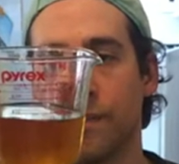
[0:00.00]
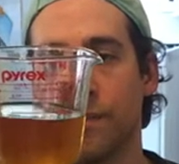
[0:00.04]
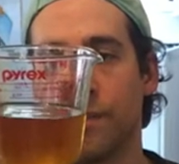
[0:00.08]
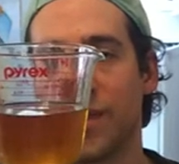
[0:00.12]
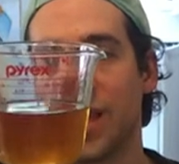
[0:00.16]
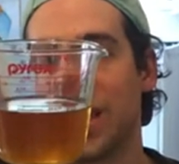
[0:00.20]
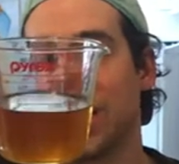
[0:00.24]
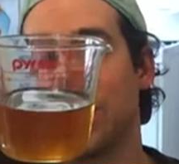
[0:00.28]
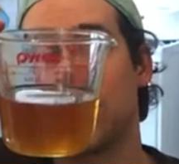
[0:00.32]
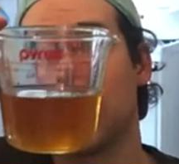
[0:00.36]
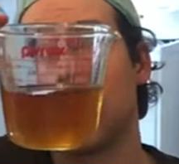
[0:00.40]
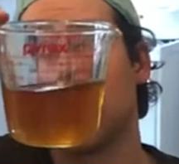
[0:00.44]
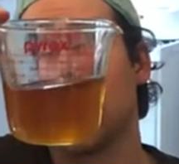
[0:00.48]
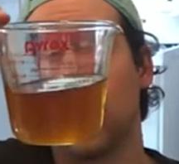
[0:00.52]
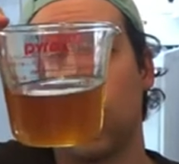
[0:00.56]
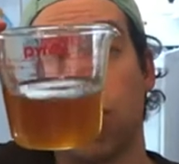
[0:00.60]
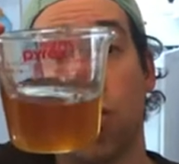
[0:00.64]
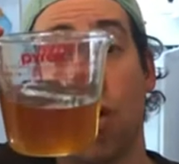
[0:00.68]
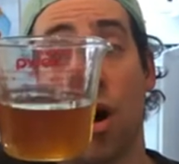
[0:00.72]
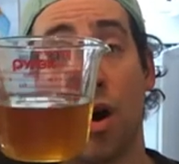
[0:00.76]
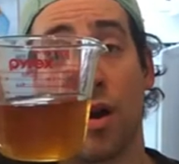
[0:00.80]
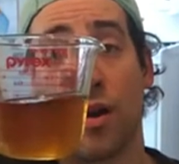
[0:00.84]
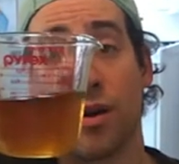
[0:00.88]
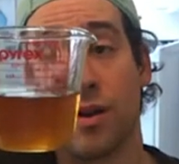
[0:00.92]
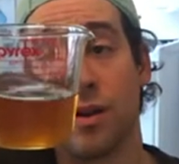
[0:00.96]
That's just
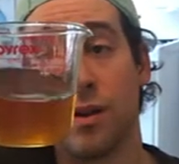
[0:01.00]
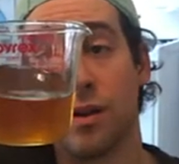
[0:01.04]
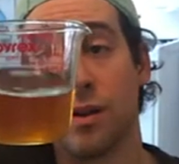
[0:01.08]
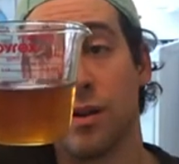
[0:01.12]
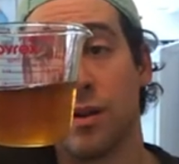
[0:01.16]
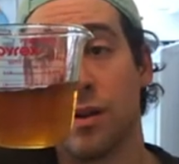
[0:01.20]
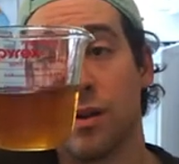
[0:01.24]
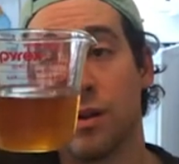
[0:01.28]
water